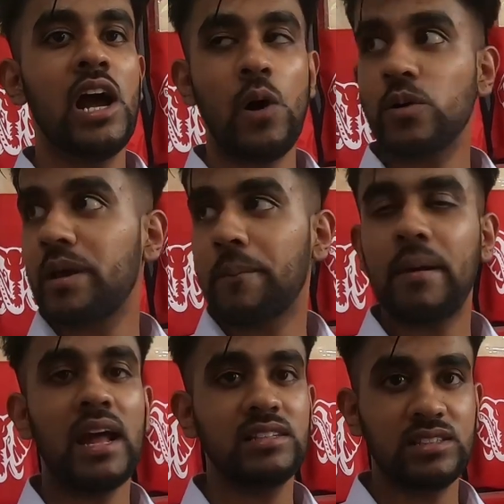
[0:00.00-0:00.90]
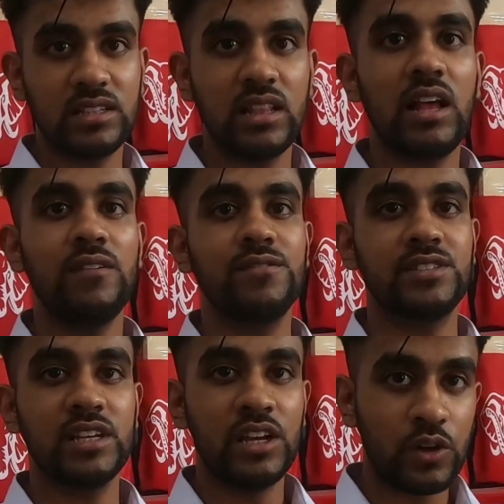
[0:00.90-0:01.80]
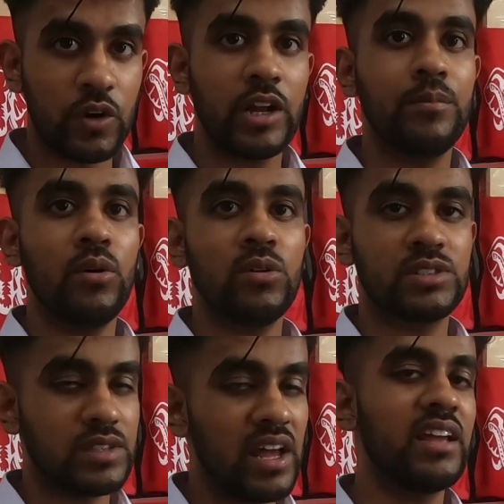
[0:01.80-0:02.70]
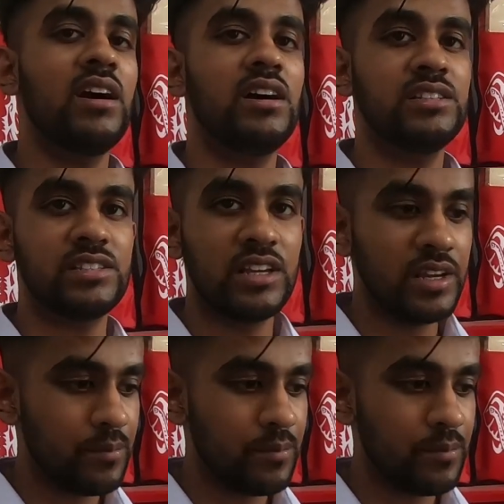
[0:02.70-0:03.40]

I want to make pads, gloves, cricket balls, thigh guards,